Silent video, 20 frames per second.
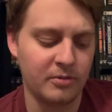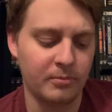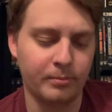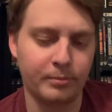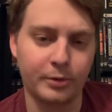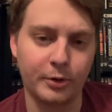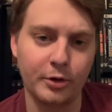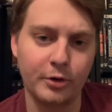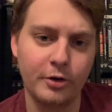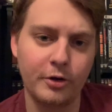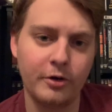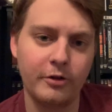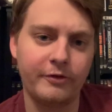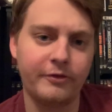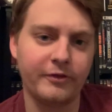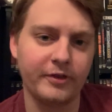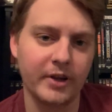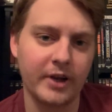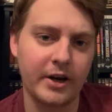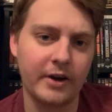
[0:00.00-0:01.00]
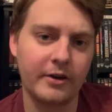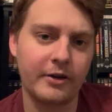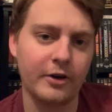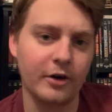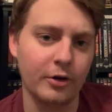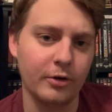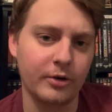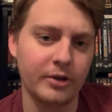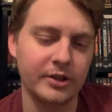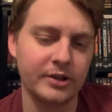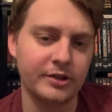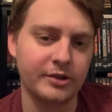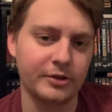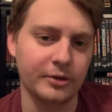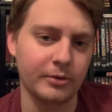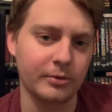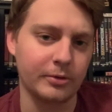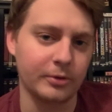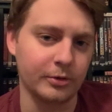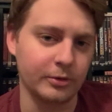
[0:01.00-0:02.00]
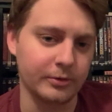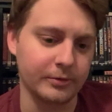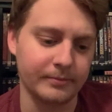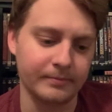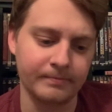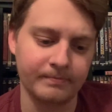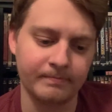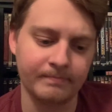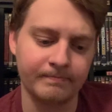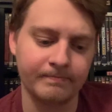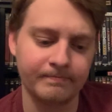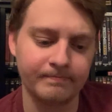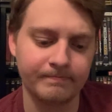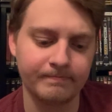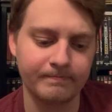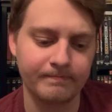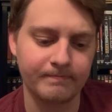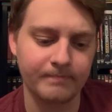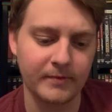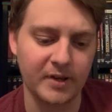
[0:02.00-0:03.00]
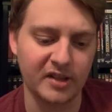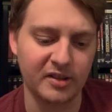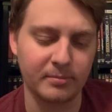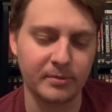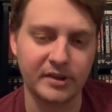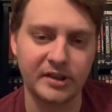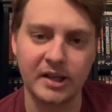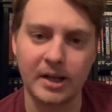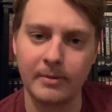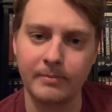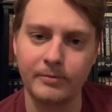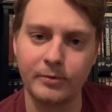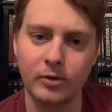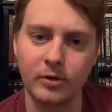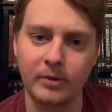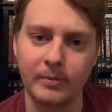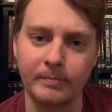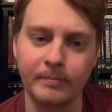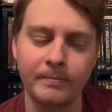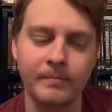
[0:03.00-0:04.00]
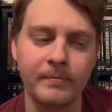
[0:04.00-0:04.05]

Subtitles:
Bruno, Flair, Hogan, Stone Cold. That's my top 4.